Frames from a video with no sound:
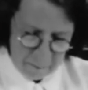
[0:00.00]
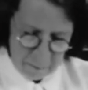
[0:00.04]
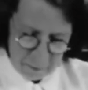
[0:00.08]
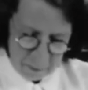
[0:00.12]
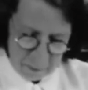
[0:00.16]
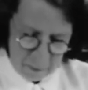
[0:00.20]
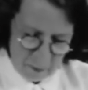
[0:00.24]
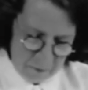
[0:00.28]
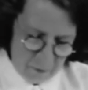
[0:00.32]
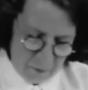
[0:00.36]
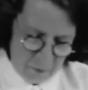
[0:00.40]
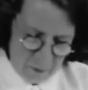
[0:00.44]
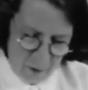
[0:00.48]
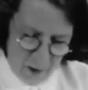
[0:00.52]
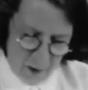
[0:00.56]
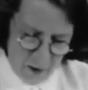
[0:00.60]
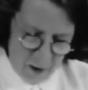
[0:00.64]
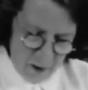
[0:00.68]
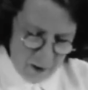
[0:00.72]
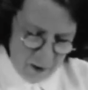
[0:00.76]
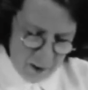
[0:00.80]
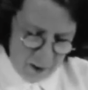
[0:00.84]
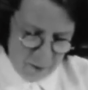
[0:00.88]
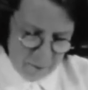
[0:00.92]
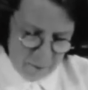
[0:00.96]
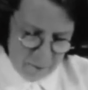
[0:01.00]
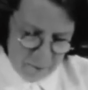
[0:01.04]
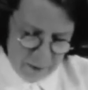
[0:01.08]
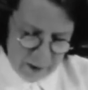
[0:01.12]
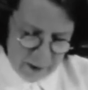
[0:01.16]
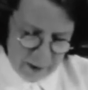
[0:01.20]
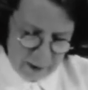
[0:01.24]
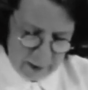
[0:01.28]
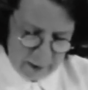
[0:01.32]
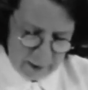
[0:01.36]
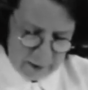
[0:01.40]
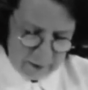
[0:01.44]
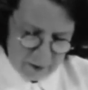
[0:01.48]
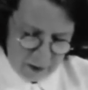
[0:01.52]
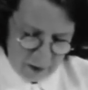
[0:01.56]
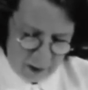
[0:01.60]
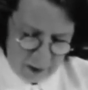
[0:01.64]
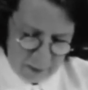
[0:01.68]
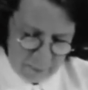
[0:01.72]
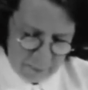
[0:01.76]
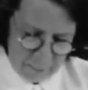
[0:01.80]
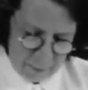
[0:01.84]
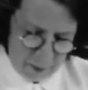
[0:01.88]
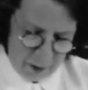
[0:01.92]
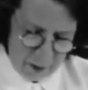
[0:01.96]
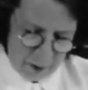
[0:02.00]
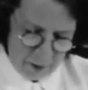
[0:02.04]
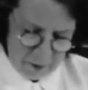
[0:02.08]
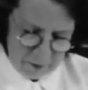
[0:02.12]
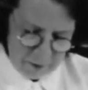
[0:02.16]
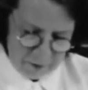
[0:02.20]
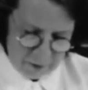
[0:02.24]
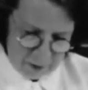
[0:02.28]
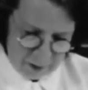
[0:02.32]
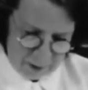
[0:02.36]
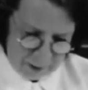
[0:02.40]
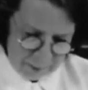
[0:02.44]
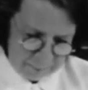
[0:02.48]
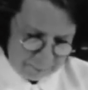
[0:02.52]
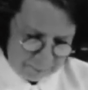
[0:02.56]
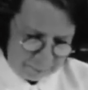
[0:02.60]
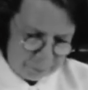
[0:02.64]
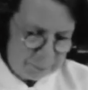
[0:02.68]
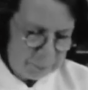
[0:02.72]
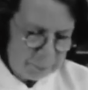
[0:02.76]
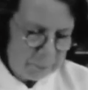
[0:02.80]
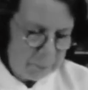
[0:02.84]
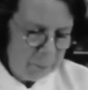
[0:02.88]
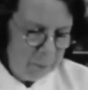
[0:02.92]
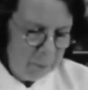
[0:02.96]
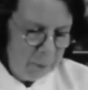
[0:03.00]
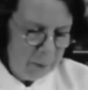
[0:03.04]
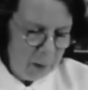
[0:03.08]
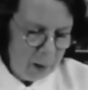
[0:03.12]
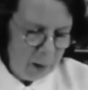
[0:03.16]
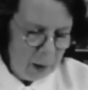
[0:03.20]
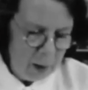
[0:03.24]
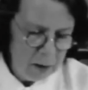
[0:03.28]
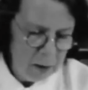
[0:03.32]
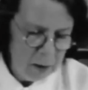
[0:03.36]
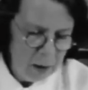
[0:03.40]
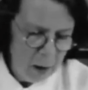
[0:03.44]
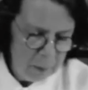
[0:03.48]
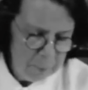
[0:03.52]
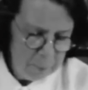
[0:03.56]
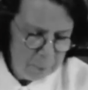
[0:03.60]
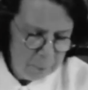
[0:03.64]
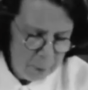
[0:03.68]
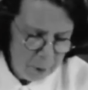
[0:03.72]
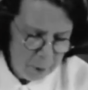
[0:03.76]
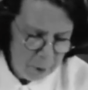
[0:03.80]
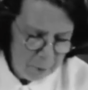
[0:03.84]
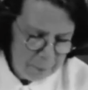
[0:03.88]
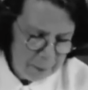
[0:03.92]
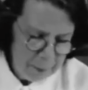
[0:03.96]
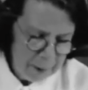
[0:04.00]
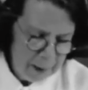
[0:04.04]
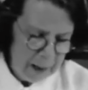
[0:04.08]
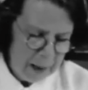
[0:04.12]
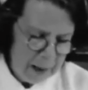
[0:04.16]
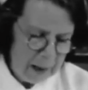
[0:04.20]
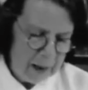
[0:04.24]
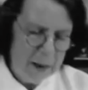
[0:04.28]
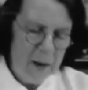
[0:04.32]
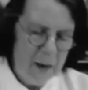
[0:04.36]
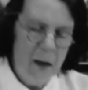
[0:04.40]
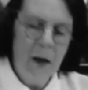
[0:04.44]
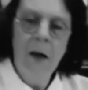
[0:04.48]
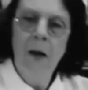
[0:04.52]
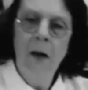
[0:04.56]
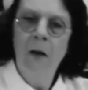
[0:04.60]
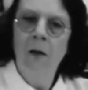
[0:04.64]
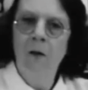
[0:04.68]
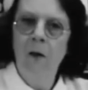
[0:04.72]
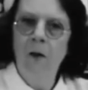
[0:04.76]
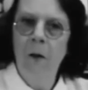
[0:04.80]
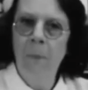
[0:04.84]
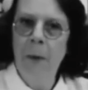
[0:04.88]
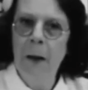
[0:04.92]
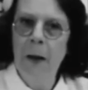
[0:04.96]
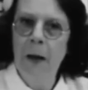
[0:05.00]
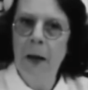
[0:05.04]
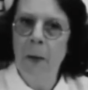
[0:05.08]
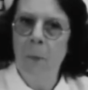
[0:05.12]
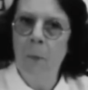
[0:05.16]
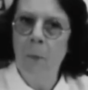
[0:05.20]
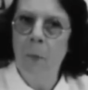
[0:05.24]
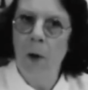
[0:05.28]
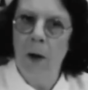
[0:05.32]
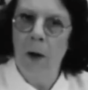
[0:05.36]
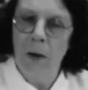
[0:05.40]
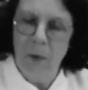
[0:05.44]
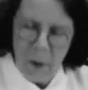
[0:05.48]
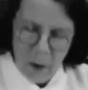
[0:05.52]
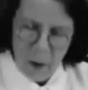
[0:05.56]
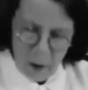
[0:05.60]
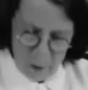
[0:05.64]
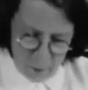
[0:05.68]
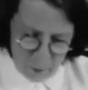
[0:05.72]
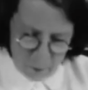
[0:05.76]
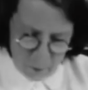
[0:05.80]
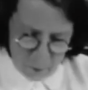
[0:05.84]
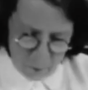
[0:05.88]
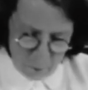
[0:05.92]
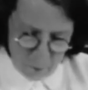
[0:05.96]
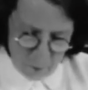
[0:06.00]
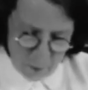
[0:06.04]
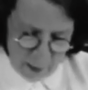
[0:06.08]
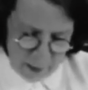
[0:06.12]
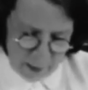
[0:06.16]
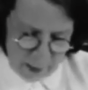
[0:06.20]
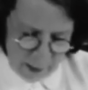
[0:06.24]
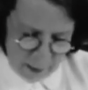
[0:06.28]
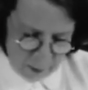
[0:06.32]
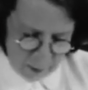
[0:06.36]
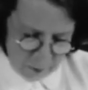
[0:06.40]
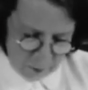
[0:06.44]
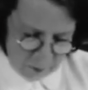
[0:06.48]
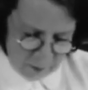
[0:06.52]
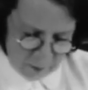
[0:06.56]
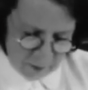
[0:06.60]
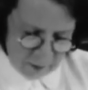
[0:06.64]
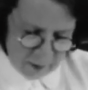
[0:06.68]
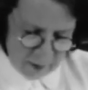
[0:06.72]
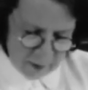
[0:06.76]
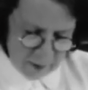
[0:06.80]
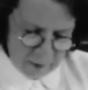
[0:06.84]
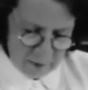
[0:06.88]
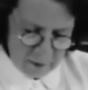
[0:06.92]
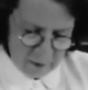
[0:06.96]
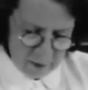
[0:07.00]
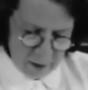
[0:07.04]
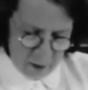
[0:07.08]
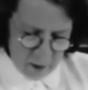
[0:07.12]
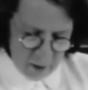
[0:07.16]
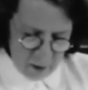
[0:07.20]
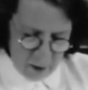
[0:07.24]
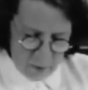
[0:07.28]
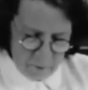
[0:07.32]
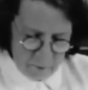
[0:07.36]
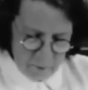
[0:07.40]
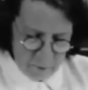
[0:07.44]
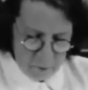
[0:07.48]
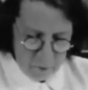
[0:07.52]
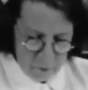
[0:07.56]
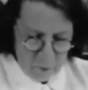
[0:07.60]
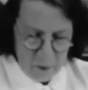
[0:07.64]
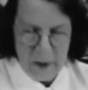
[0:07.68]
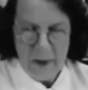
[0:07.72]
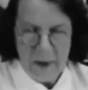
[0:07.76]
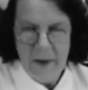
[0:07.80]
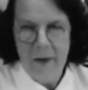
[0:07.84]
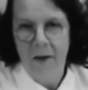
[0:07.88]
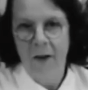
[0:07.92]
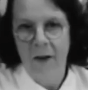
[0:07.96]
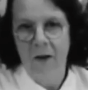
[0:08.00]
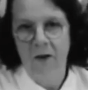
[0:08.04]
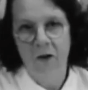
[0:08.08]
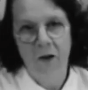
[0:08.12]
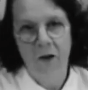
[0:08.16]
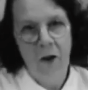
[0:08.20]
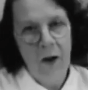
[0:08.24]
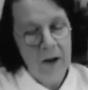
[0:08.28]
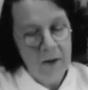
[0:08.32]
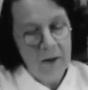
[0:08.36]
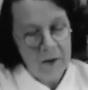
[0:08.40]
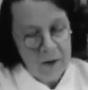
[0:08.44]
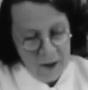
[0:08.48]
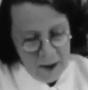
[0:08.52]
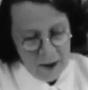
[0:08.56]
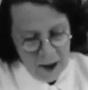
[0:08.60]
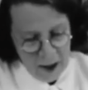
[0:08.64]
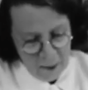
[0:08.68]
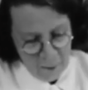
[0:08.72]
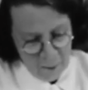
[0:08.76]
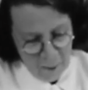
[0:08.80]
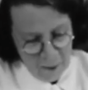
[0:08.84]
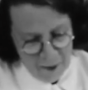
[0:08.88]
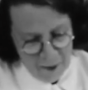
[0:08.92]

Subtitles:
for our VE Day party. And I'm popping in, to begin with, 3 ounces of grated cheese. Now